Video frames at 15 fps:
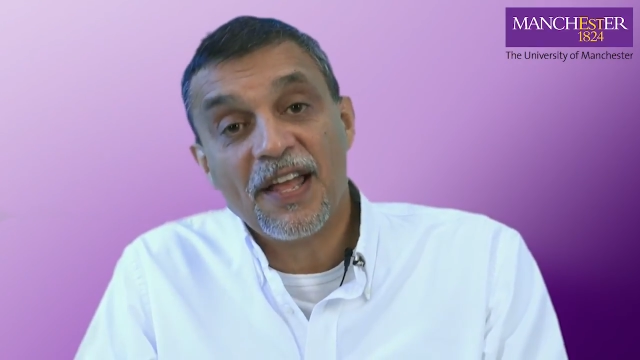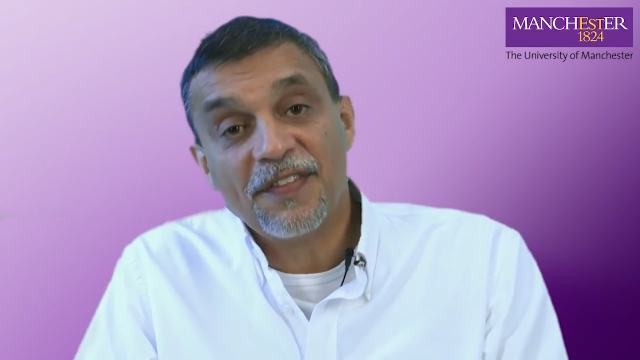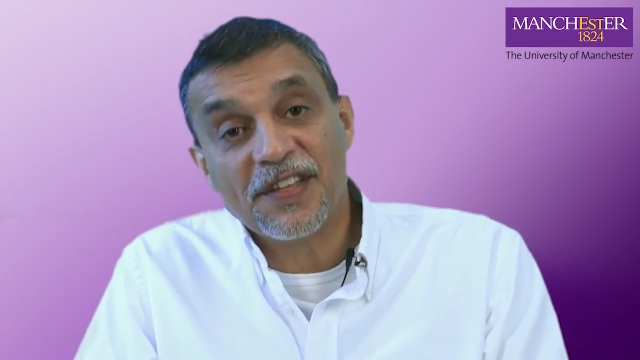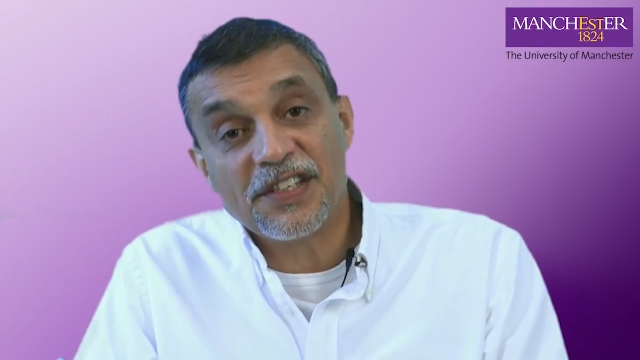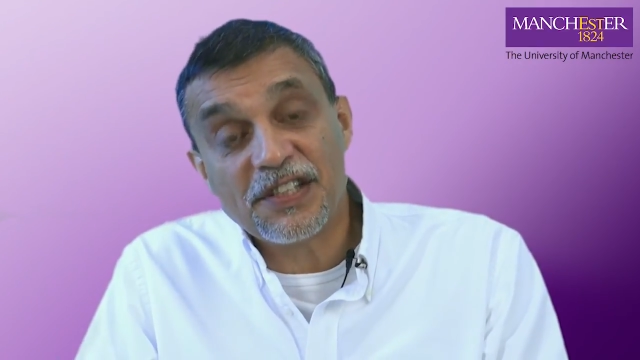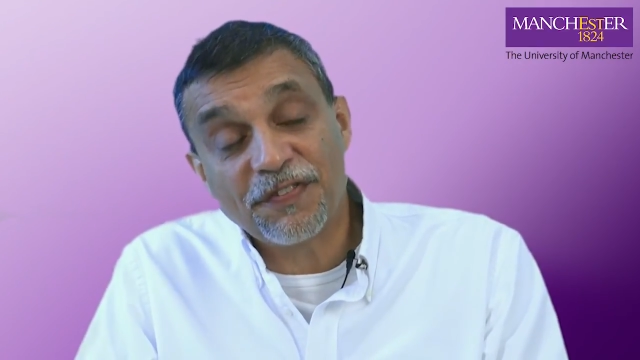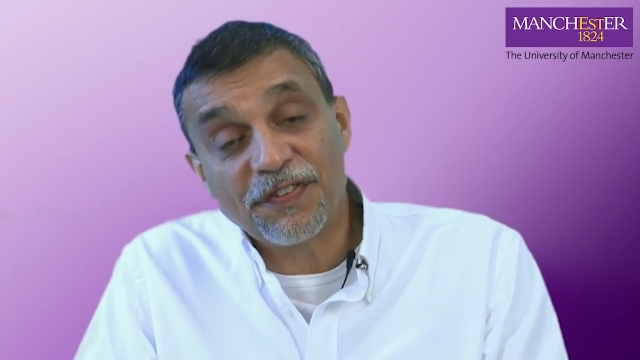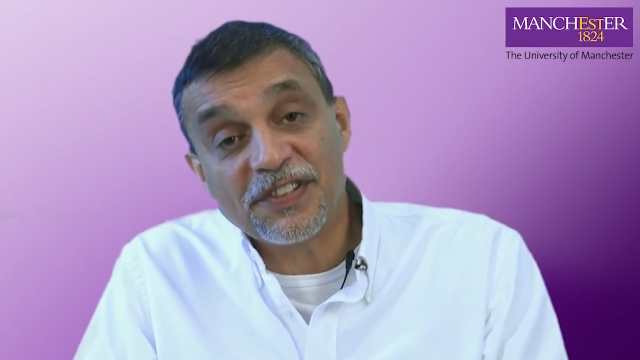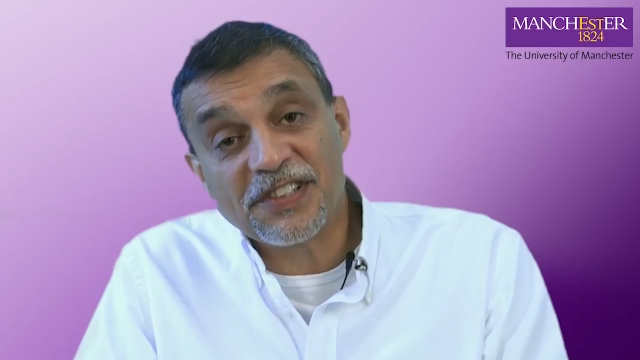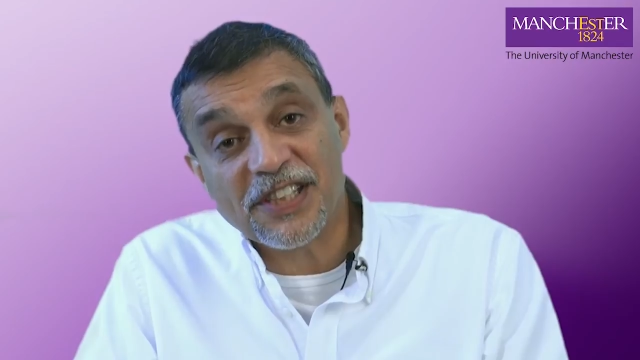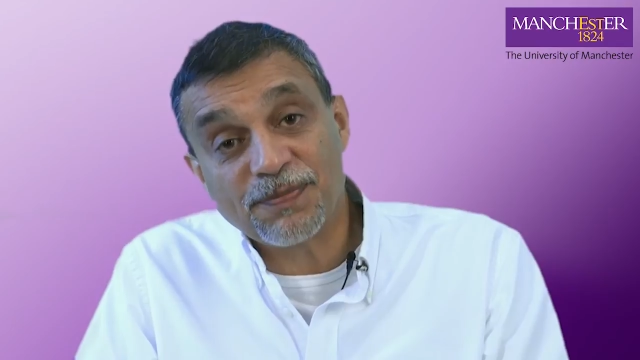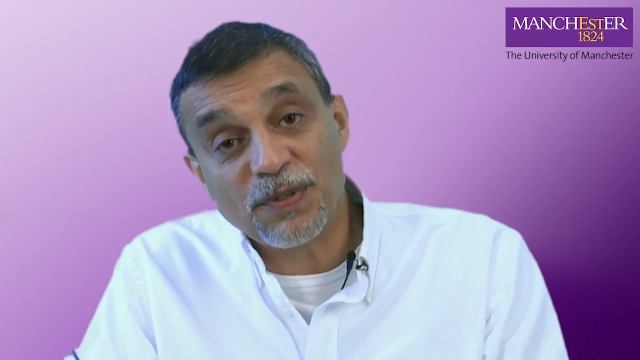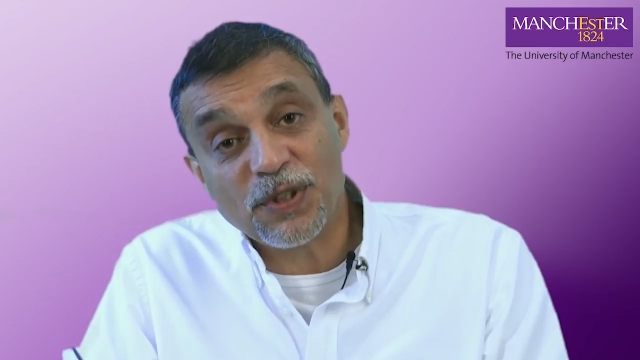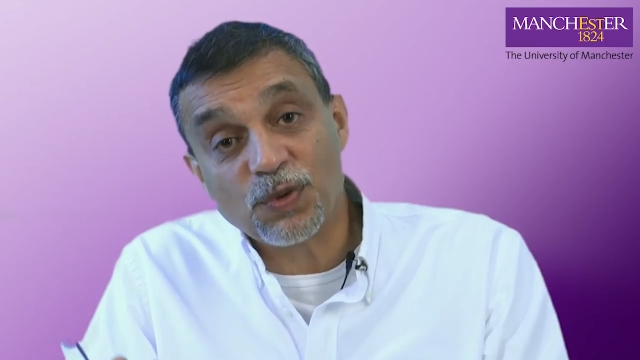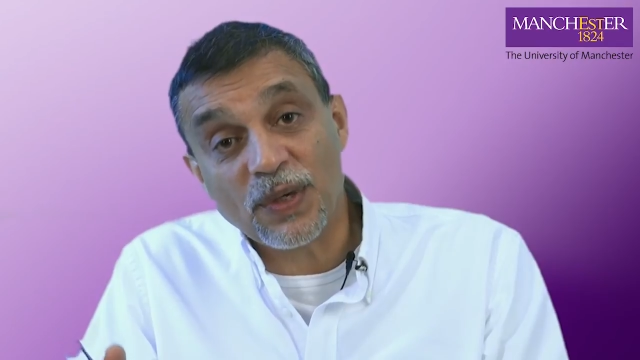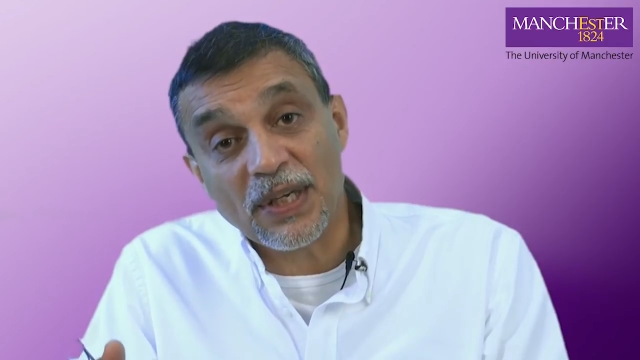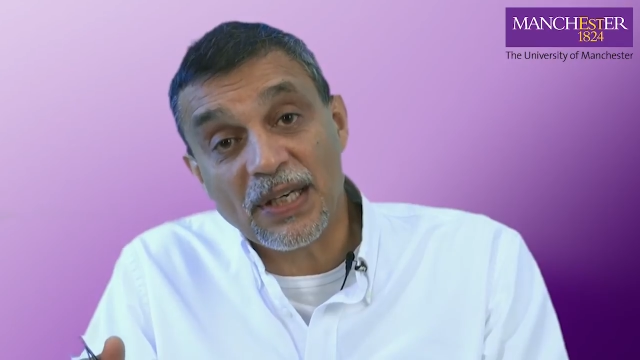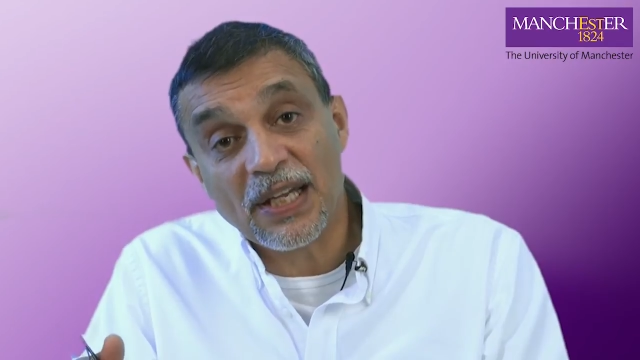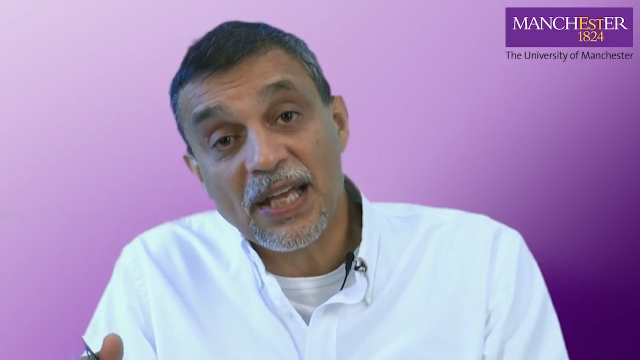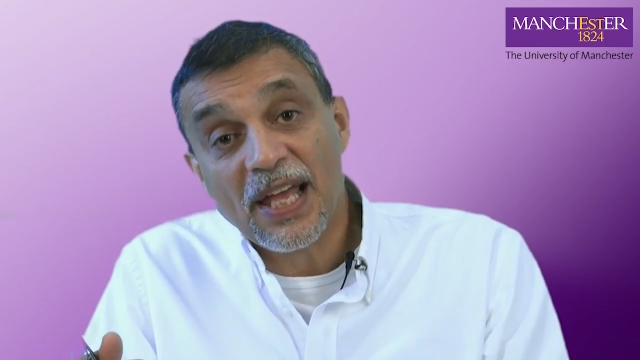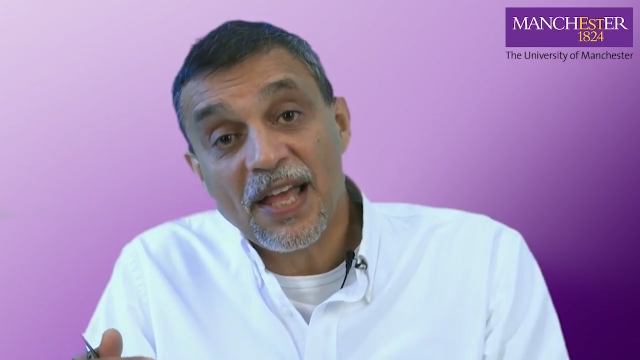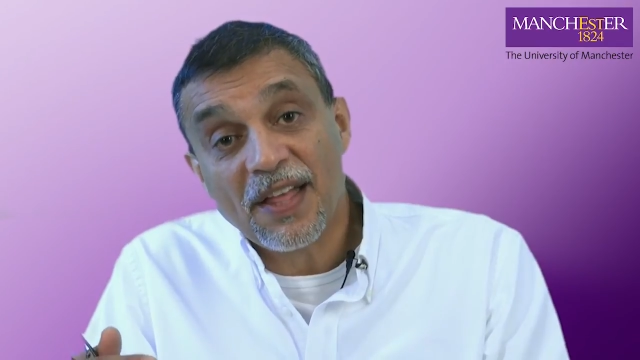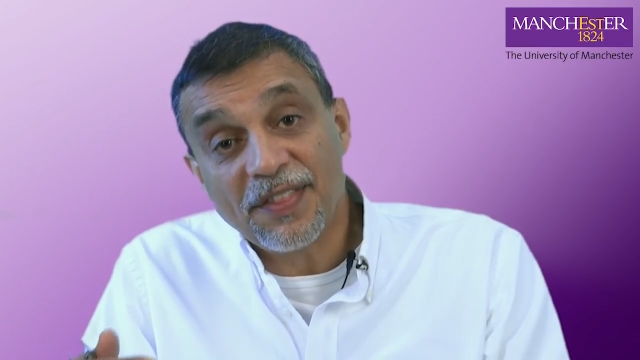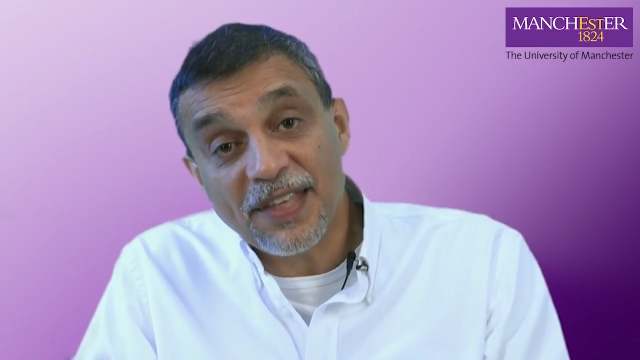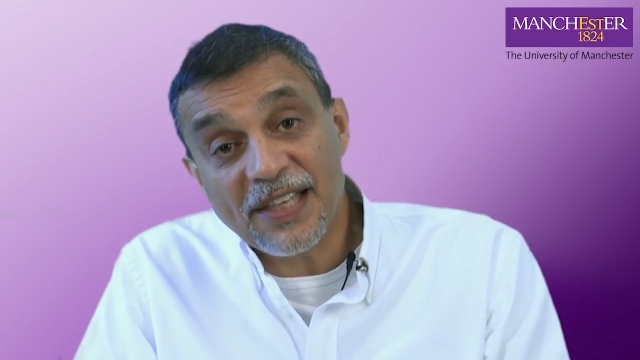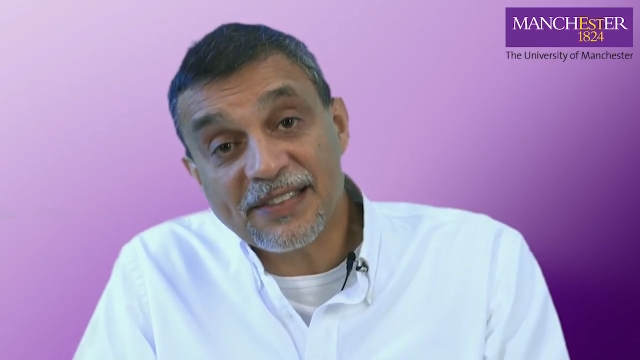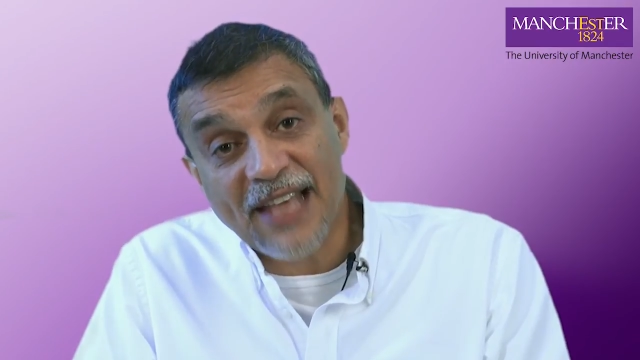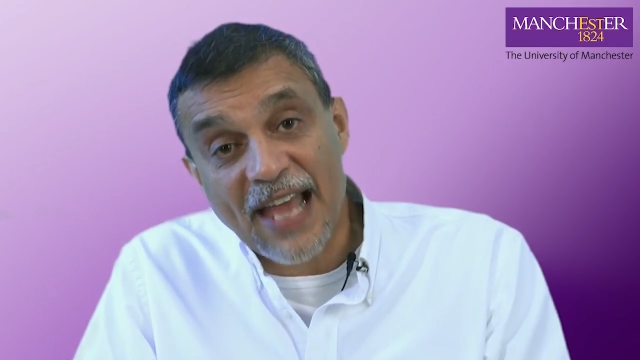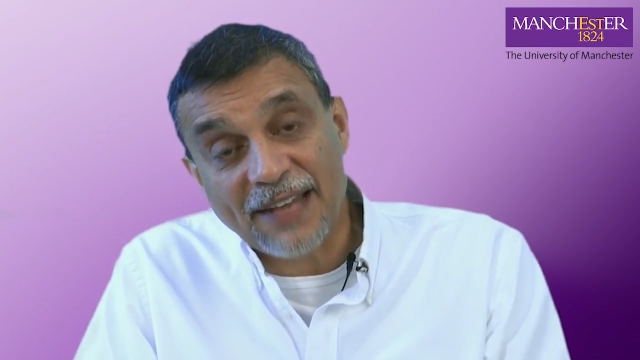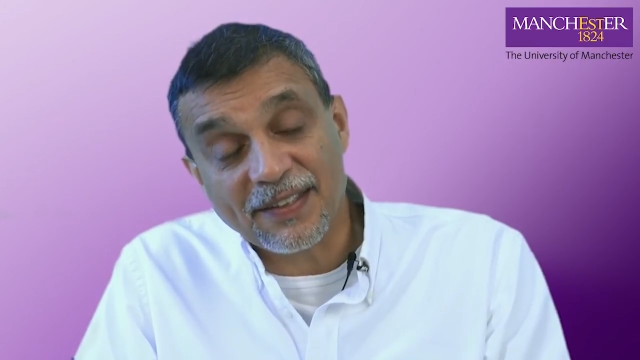the differences between
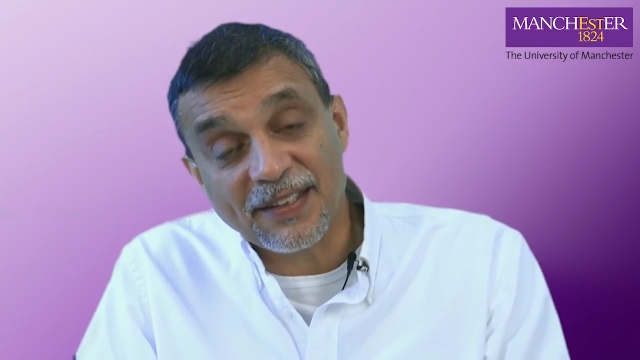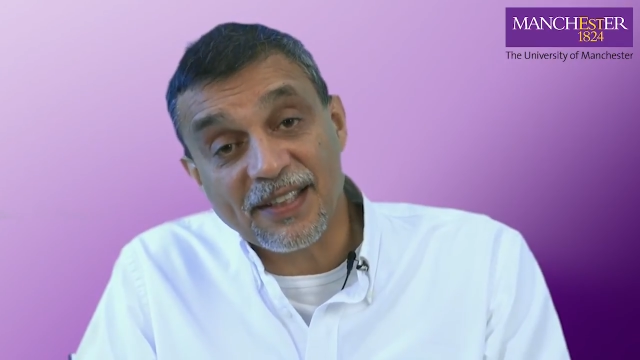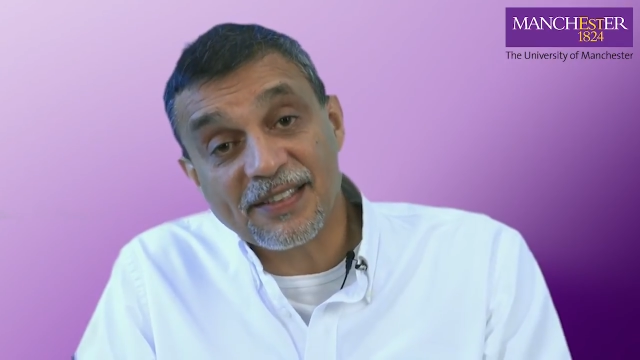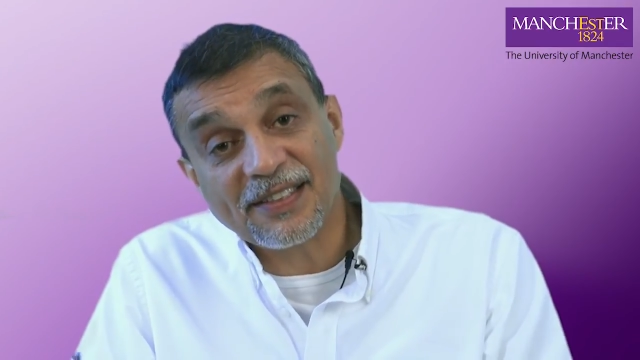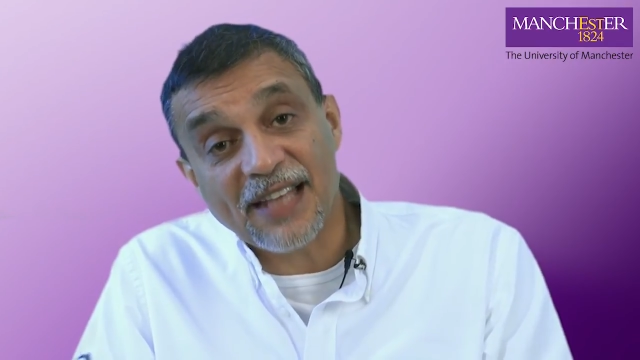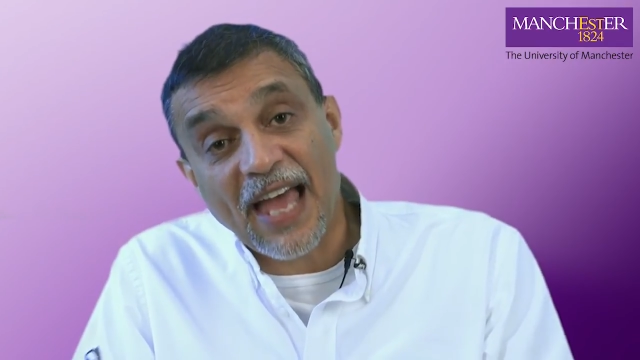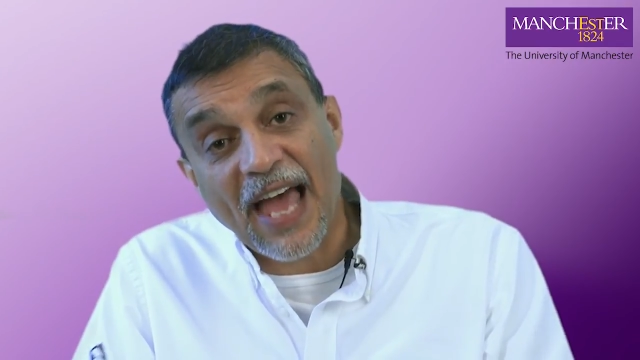these candidates